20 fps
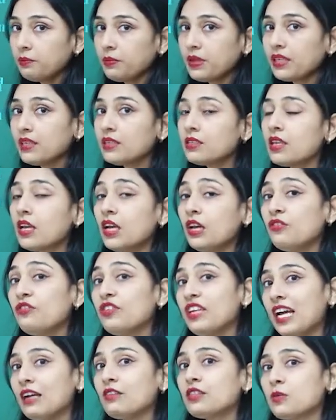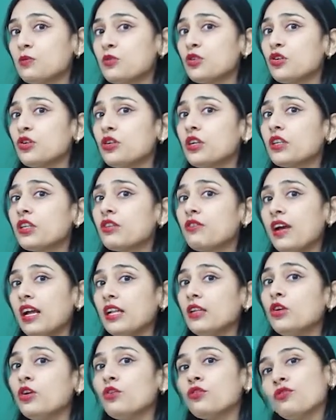Because we have substituted the
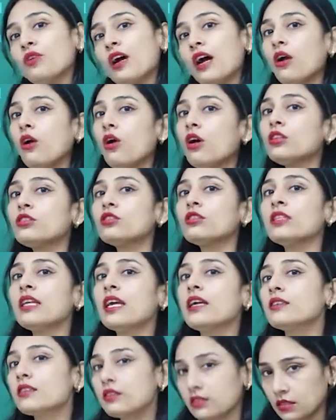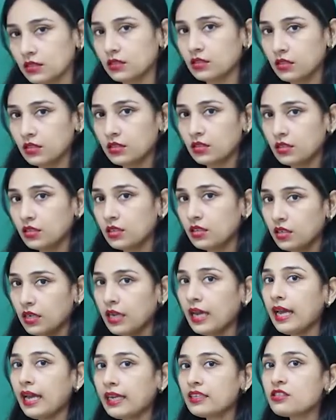value of y also in x
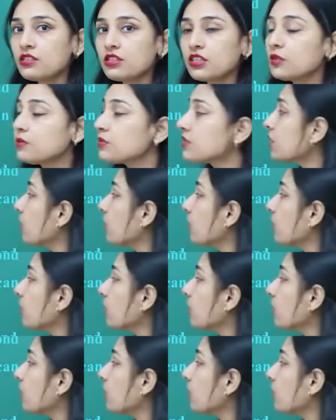terms.